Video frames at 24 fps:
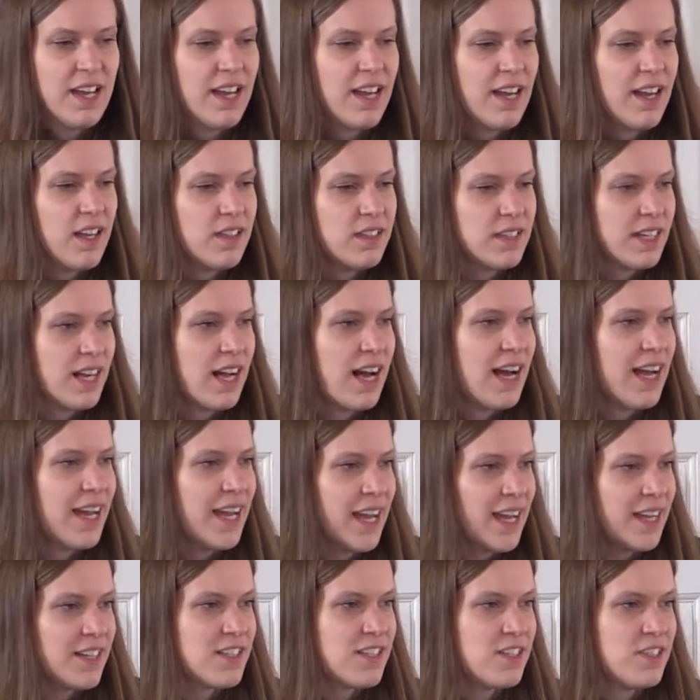and that I
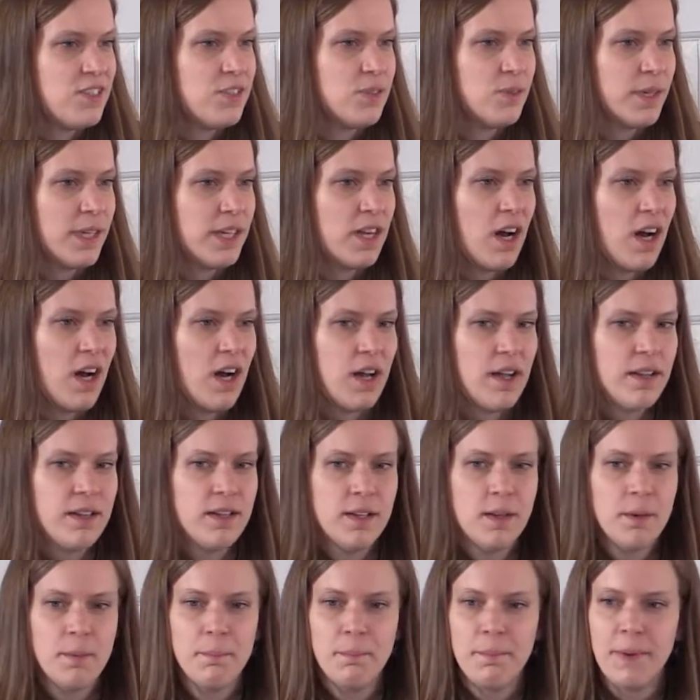had to do it on
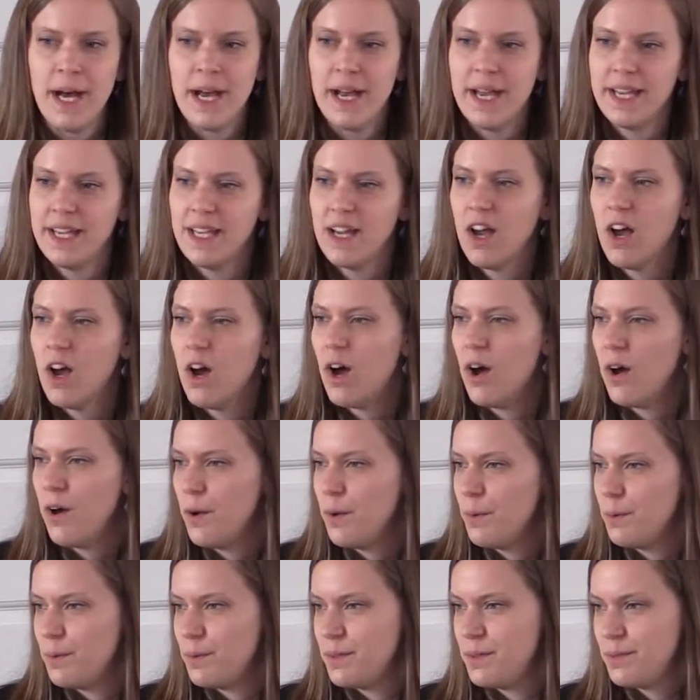my
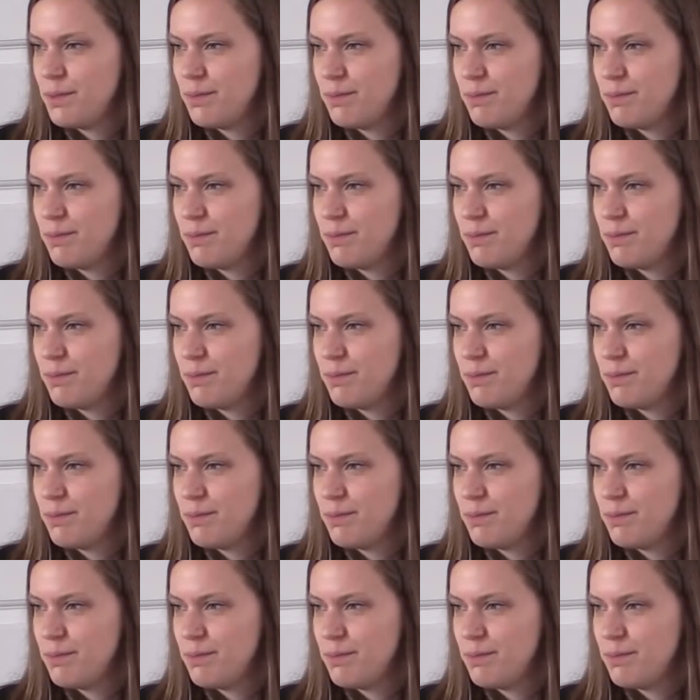own.